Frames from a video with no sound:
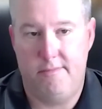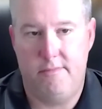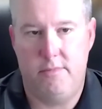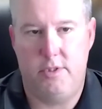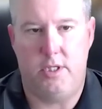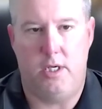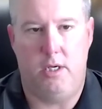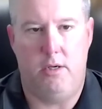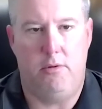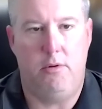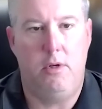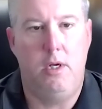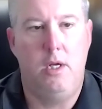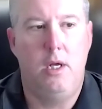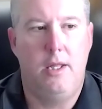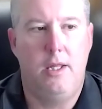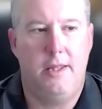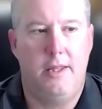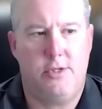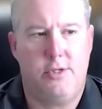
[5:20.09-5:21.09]
So
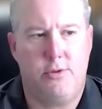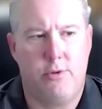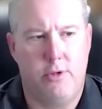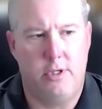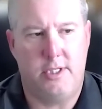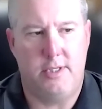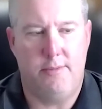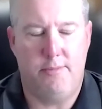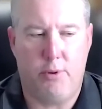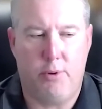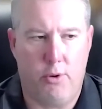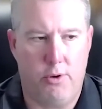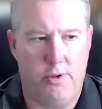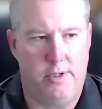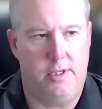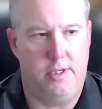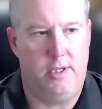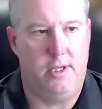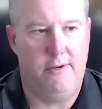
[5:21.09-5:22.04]
that's where it's important.